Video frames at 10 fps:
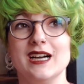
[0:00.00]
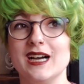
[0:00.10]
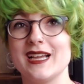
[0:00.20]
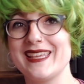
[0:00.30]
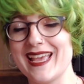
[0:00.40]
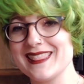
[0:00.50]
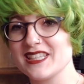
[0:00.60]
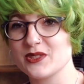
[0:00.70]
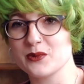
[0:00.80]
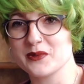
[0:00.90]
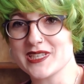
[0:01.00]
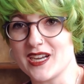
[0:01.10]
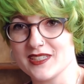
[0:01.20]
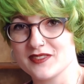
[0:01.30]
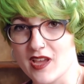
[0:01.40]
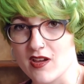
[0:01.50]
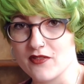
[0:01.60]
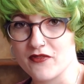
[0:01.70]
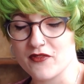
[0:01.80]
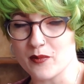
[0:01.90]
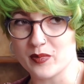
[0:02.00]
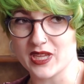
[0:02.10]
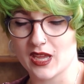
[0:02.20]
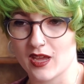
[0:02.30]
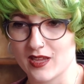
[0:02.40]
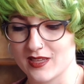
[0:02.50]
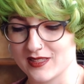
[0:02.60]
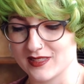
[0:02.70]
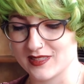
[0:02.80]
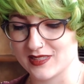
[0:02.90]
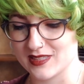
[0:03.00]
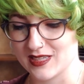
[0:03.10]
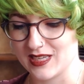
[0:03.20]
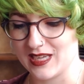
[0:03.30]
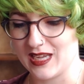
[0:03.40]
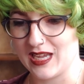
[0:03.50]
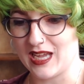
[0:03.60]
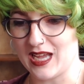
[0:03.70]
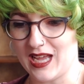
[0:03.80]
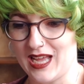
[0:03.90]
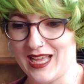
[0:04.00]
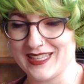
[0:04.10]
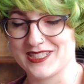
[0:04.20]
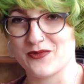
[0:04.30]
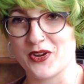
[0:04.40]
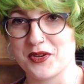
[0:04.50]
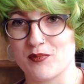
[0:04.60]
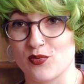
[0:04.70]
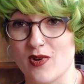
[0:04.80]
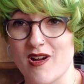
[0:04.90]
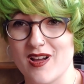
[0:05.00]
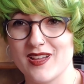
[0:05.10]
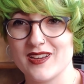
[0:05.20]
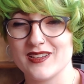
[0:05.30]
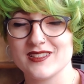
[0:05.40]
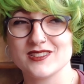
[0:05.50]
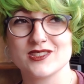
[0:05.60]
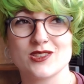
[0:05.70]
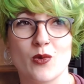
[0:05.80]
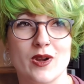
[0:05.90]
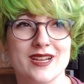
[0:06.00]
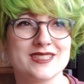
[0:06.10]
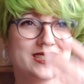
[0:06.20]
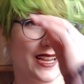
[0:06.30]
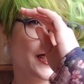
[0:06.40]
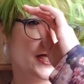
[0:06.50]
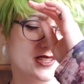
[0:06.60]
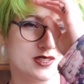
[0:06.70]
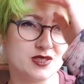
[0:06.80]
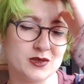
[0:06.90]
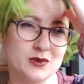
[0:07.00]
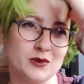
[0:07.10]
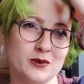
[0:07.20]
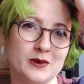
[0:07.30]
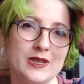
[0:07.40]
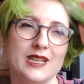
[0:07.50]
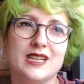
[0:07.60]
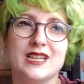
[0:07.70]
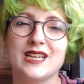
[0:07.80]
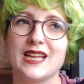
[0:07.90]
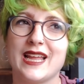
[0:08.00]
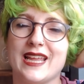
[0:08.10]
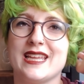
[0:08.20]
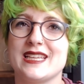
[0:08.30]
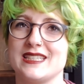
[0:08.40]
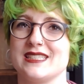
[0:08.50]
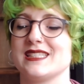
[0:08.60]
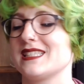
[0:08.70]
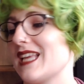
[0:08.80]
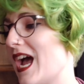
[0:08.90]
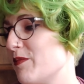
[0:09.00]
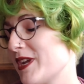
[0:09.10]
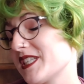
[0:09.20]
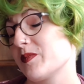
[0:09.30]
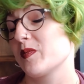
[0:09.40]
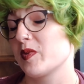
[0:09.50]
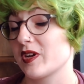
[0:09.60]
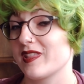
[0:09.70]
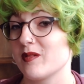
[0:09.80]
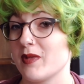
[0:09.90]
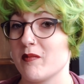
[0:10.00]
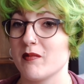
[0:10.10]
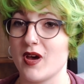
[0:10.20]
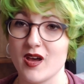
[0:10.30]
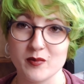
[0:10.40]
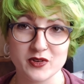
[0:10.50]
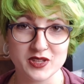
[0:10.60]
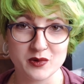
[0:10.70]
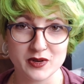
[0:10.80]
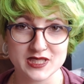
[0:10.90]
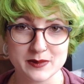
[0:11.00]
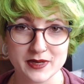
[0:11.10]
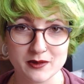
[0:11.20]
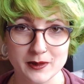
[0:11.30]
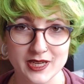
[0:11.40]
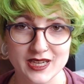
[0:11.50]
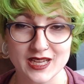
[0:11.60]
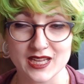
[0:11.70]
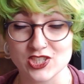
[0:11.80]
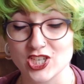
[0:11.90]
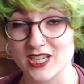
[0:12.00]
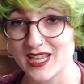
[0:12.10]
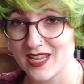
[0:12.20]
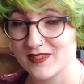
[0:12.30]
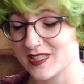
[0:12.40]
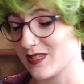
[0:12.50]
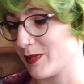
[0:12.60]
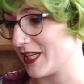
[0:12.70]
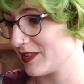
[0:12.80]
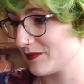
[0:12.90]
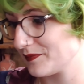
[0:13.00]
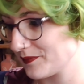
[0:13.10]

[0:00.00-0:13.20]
Again, this one was kind of tough because it's very broad. So what I decided to do is I picked up a book that my mom really wants me to read, and she gave it to me.